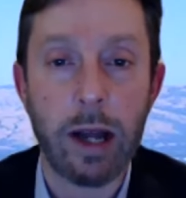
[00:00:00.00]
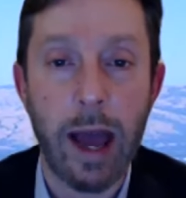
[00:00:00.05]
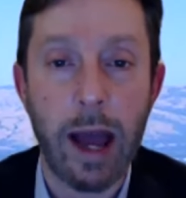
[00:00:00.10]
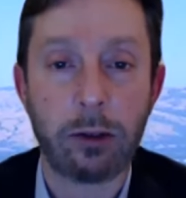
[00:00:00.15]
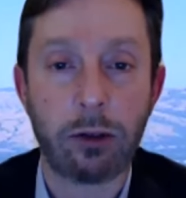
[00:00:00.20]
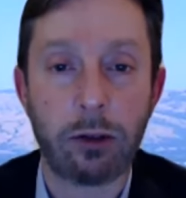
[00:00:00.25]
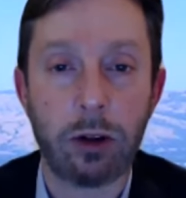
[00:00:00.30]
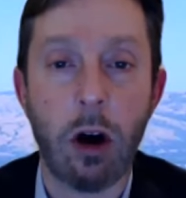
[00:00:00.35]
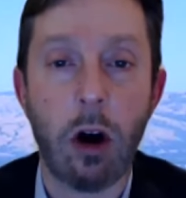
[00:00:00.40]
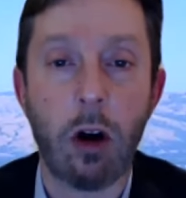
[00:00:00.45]

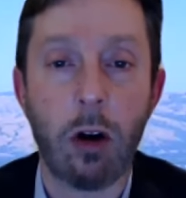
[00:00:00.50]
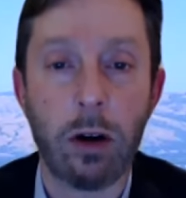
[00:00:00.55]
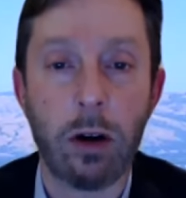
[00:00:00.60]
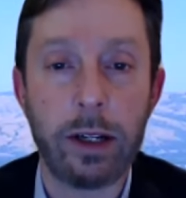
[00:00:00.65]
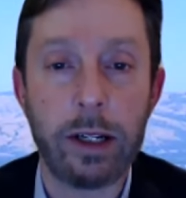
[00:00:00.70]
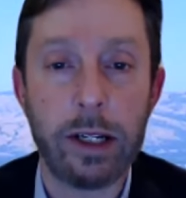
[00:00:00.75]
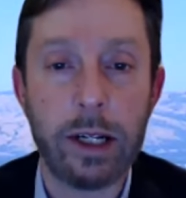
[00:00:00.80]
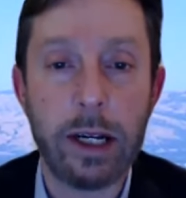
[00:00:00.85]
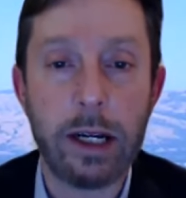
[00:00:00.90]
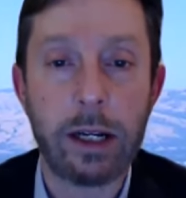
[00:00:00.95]
as an
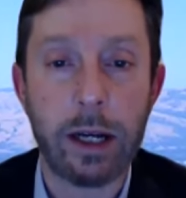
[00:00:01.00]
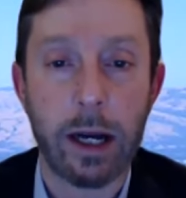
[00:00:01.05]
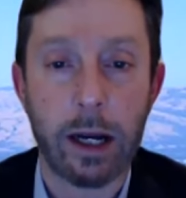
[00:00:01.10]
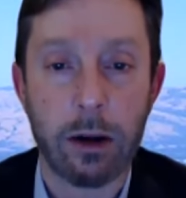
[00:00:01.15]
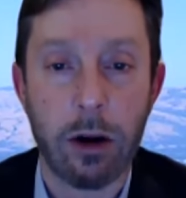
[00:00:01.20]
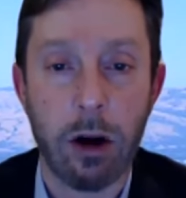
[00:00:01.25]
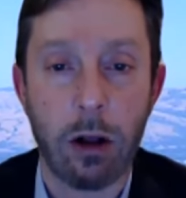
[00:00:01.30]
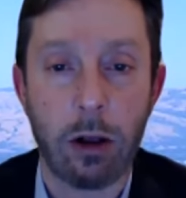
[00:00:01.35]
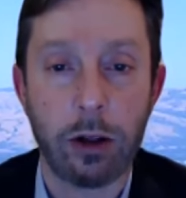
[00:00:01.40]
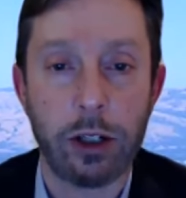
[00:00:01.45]
R&D
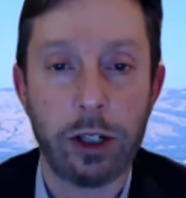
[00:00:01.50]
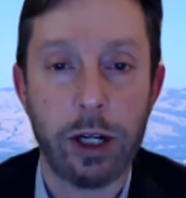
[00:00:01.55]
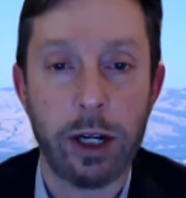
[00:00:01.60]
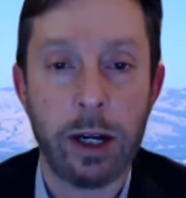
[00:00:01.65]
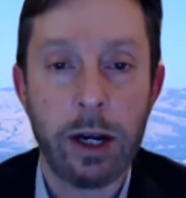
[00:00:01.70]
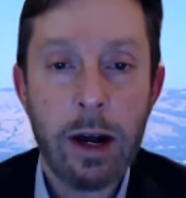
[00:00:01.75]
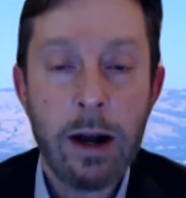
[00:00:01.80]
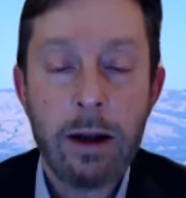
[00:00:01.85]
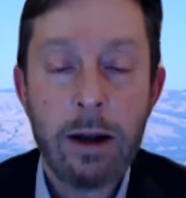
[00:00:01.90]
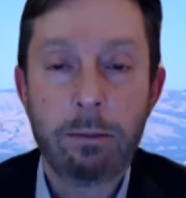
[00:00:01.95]
technology
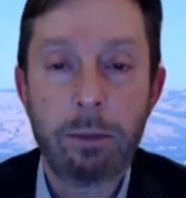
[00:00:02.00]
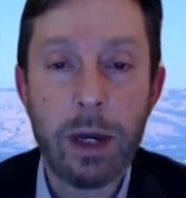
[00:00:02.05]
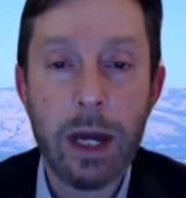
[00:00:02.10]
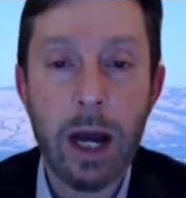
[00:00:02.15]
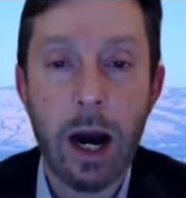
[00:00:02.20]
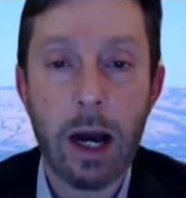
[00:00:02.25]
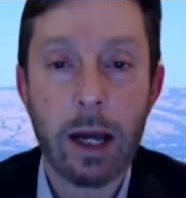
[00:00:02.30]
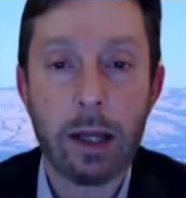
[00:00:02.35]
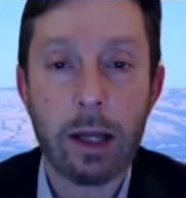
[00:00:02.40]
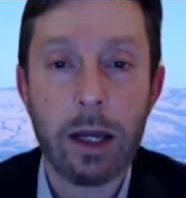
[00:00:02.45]

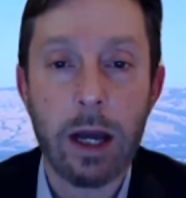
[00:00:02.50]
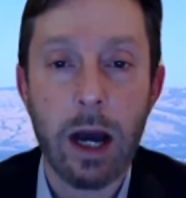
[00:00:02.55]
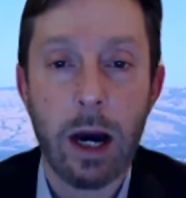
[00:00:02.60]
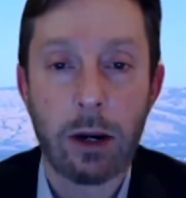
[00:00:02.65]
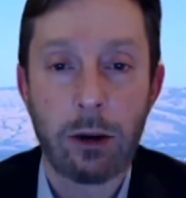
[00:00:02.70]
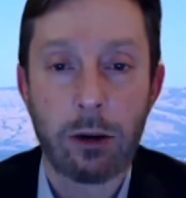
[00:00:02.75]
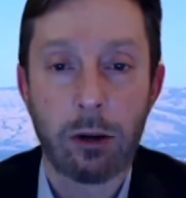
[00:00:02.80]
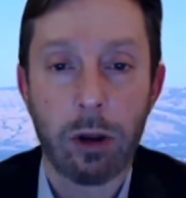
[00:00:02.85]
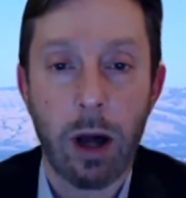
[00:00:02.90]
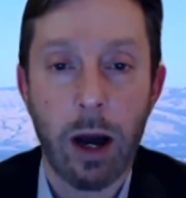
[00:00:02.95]
behind the
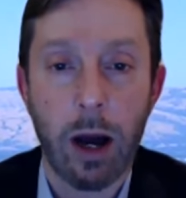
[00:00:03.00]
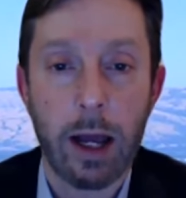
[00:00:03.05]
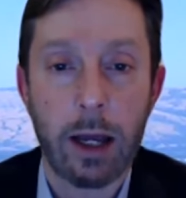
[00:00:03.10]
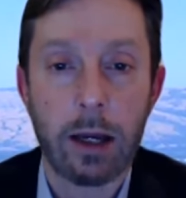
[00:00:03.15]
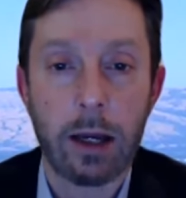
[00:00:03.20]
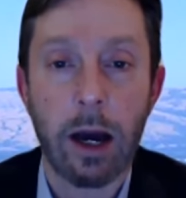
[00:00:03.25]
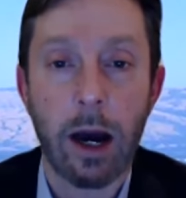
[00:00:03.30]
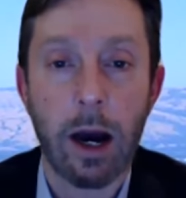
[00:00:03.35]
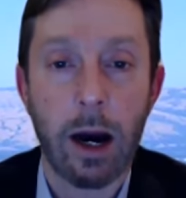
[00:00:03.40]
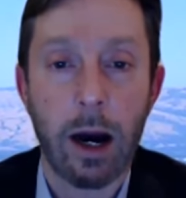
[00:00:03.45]
underlying,